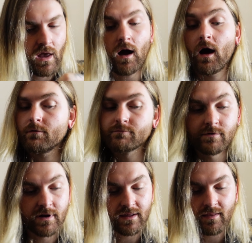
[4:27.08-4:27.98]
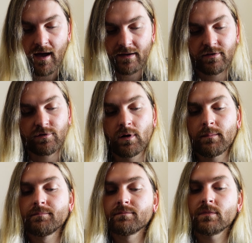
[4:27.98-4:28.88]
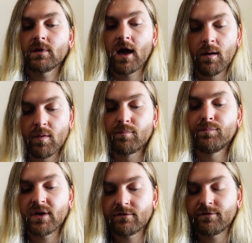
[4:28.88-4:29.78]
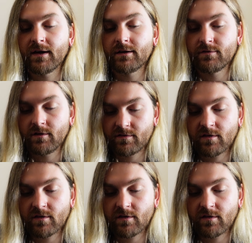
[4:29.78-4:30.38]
I really like this one. Yeah, I'm a big fan of this.